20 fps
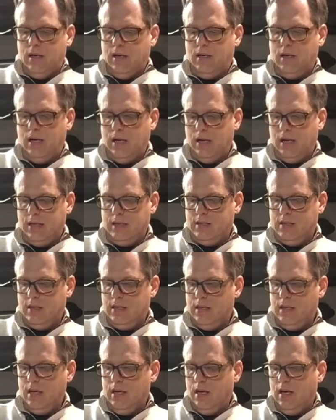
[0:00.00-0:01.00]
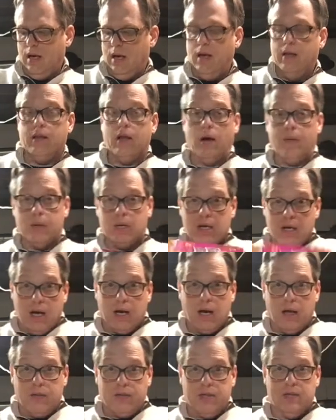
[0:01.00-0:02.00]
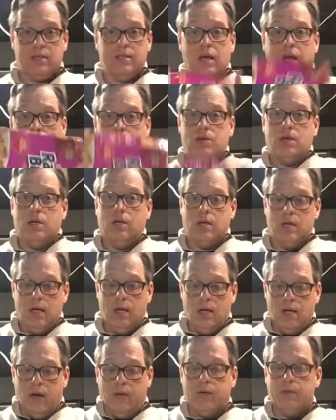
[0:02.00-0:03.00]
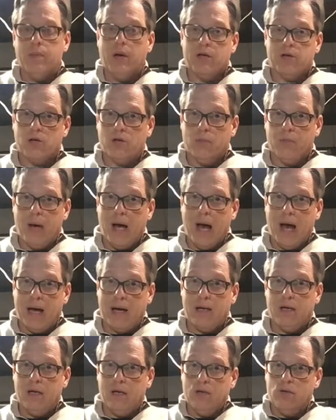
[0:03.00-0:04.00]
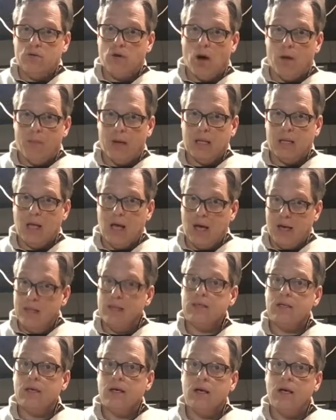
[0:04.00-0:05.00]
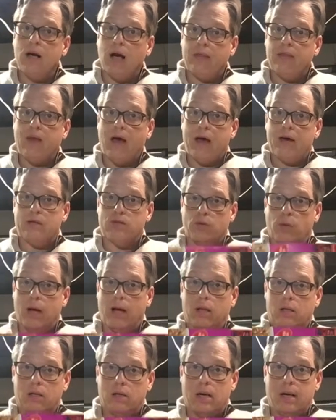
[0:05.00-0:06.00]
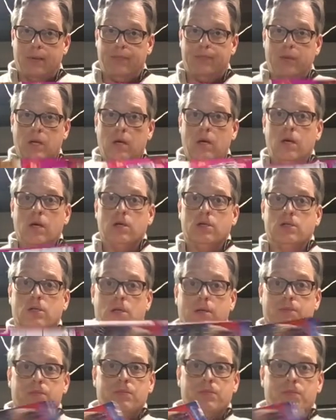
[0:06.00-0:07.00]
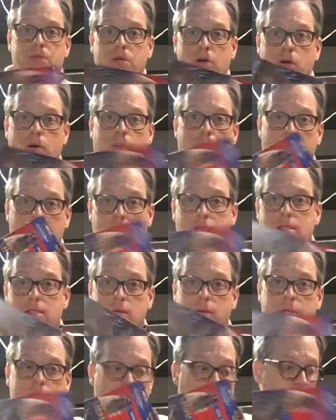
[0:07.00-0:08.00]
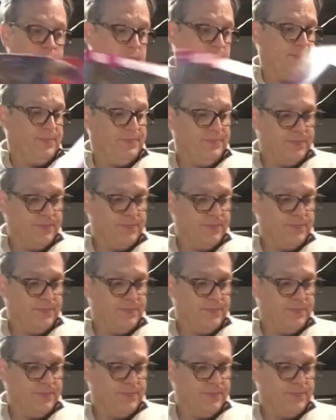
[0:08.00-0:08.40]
cut. And then I would cut out this section. I would measure the back, draw my lines, cut that as well. Alright? So, cereal box is always awesome.